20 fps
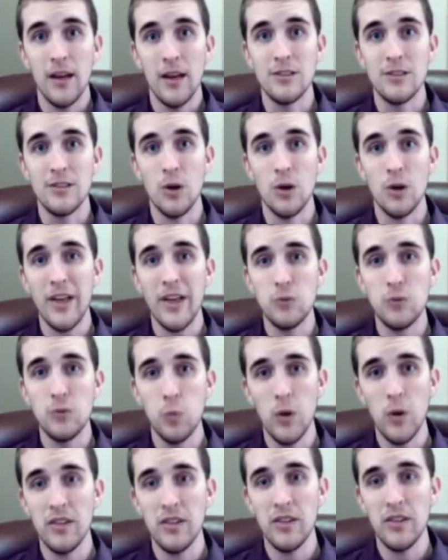And so that's
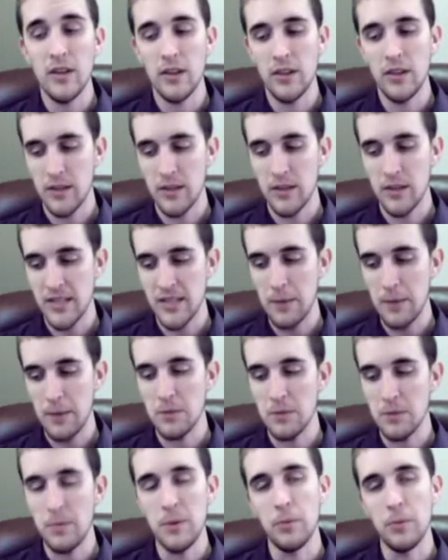one of the
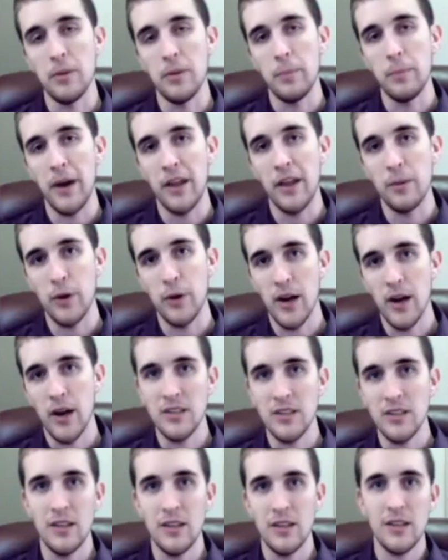types of people that buy the
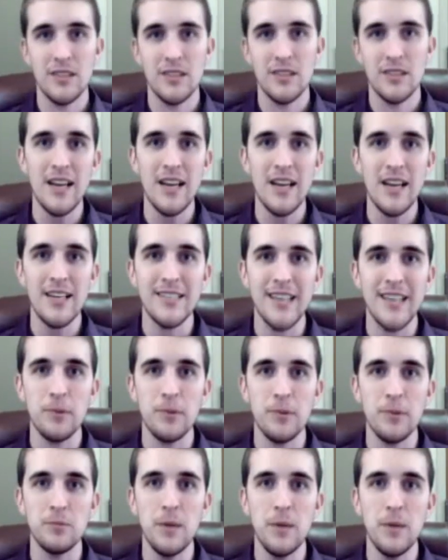product. And the second
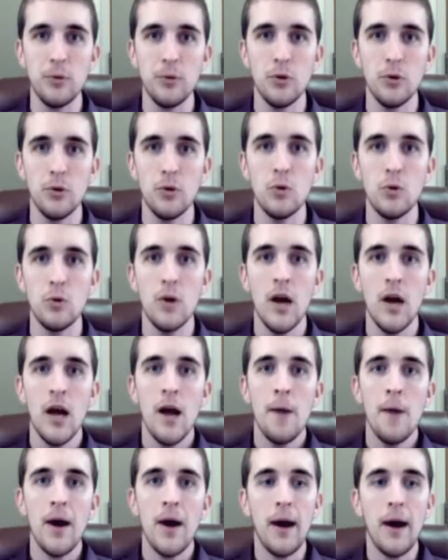type is people who
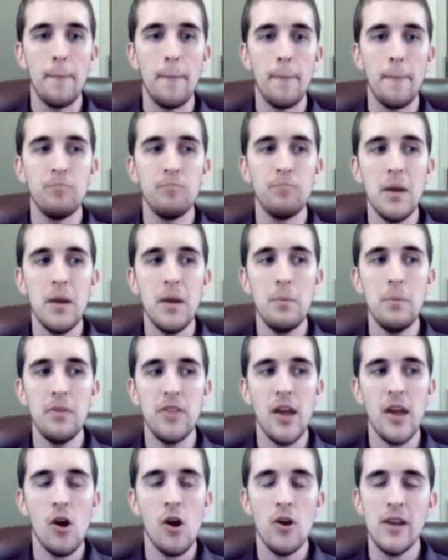maybe
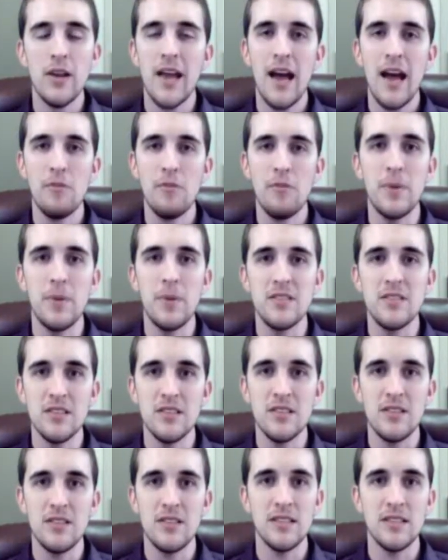they already have a
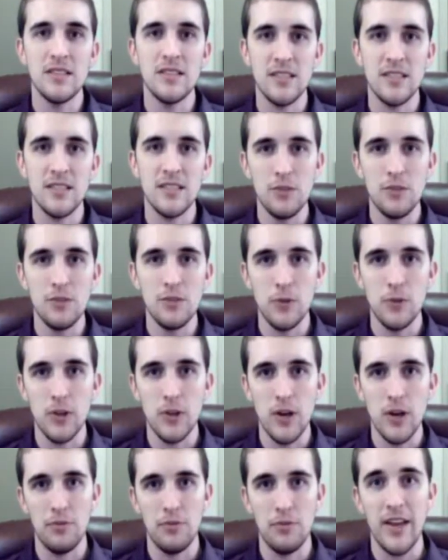business that's
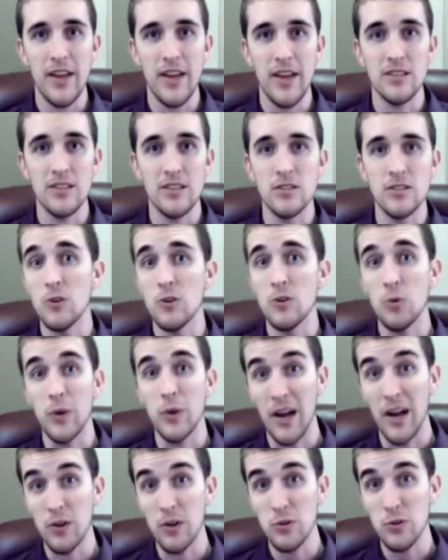successful enough that they can start
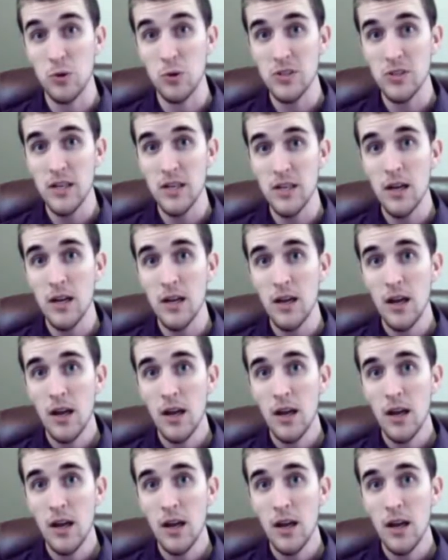doing outsourcing.